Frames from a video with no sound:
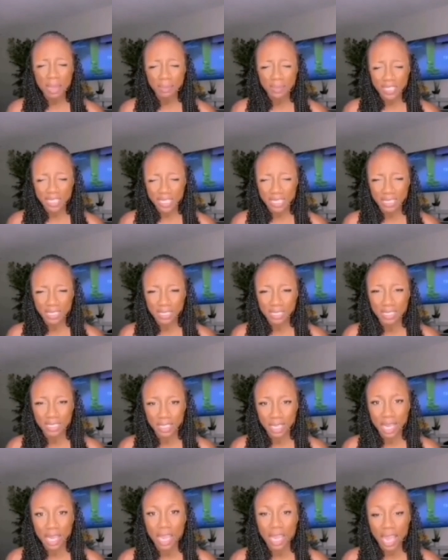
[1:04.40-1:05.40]
emptied
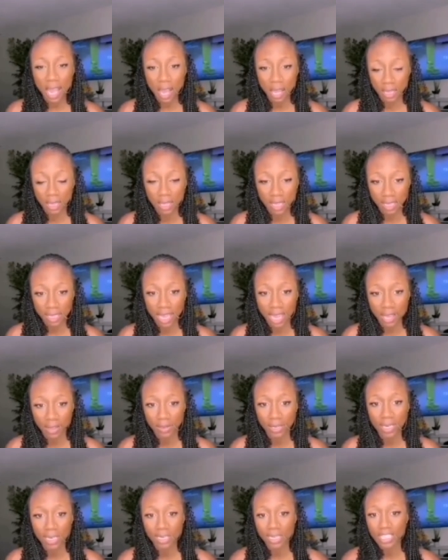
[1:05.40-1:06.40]
the
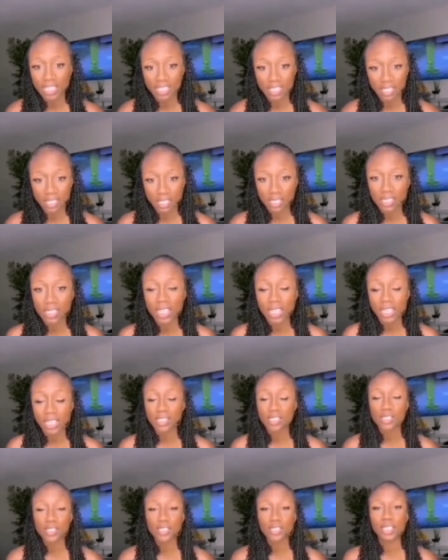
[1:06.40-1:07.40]
account and he
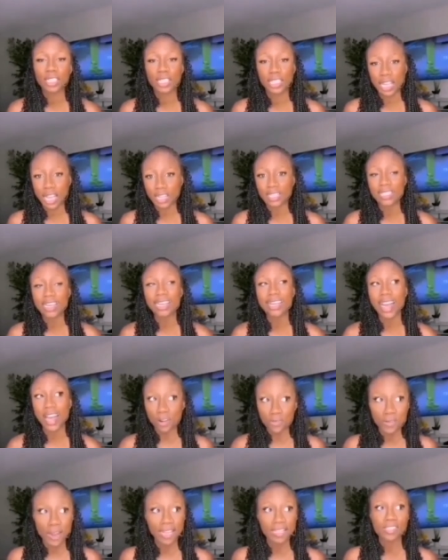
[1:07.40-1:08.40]
has
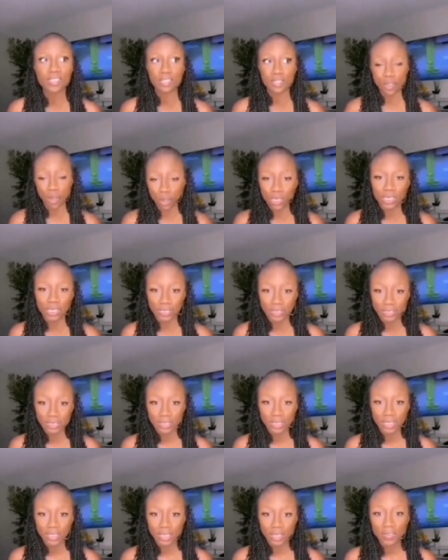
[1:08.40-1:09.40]
downright stolen
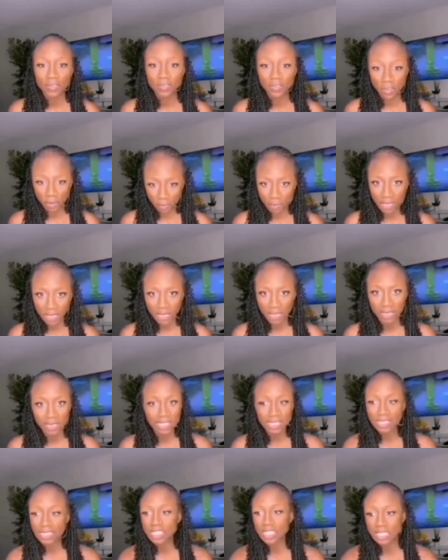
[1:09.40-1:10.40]
from me.
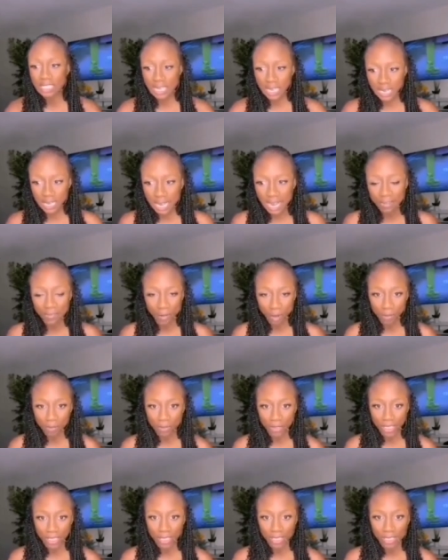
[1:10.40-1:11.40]
This is daylight
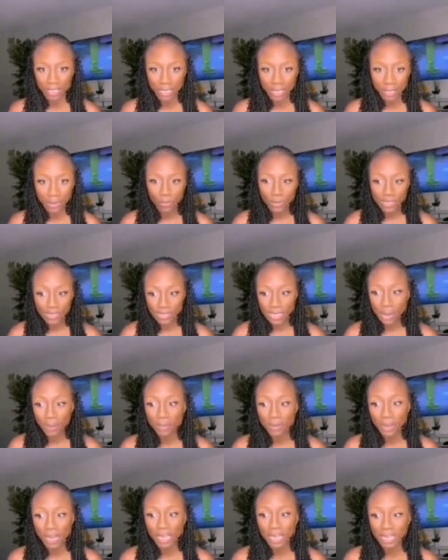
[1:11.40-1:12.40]
robbery. We're
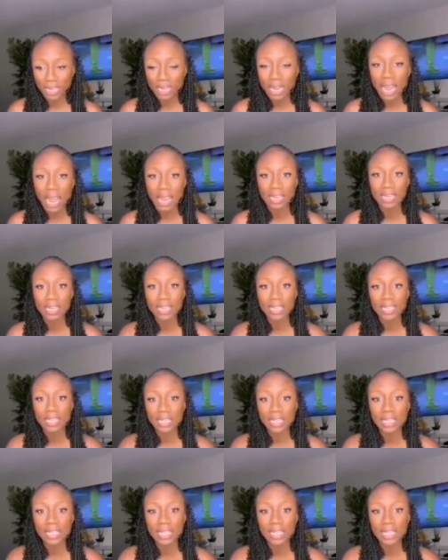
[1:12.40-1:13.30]
separated and he